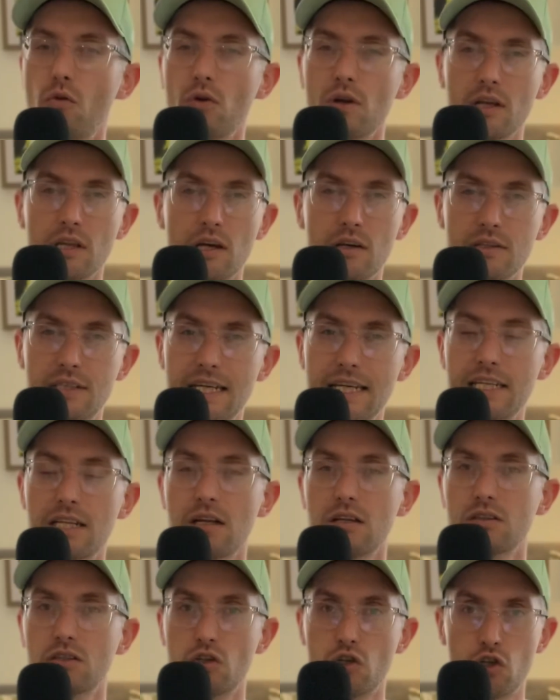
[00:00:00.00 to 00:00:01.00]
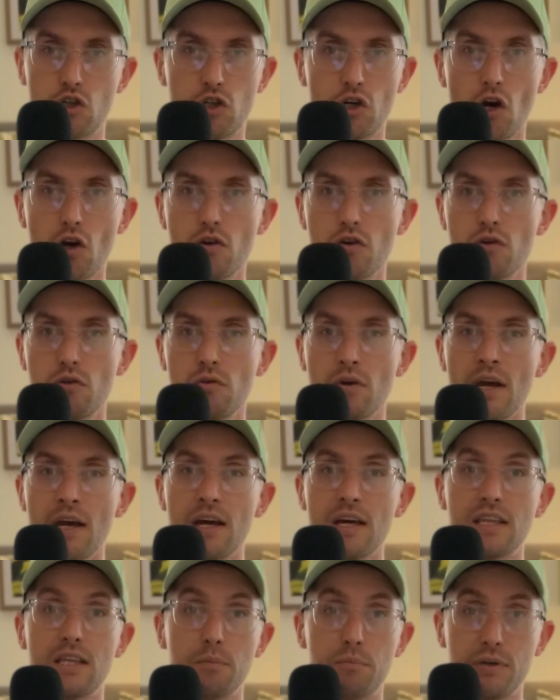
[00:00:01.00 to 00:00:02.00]
of those details and show you
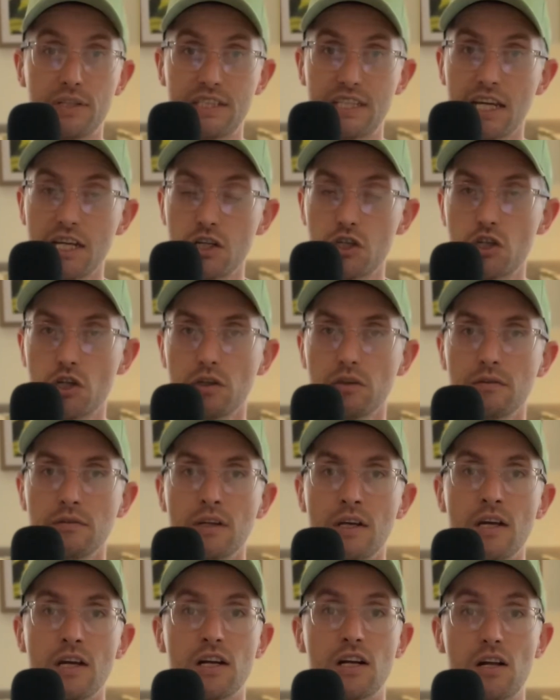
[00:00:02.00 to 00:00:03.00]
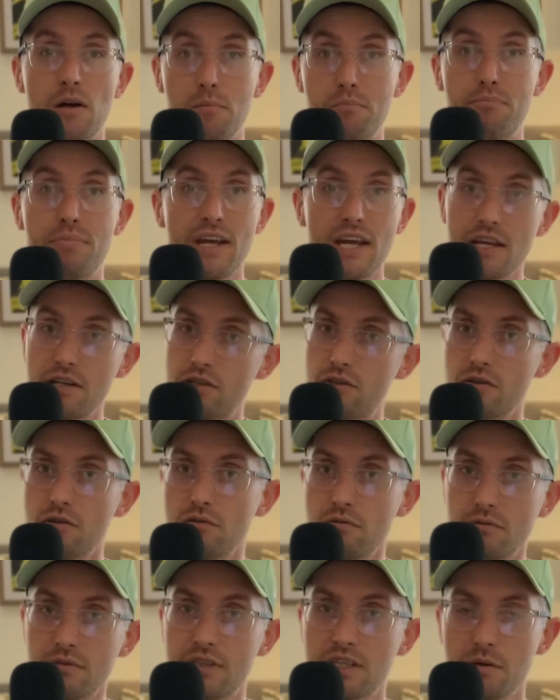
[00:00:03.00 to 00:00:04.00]
the potential compared
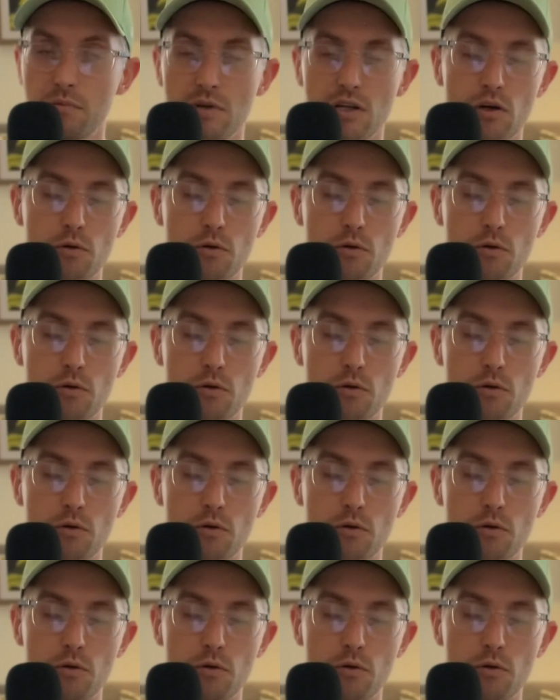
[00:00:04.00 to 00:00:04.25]
to similar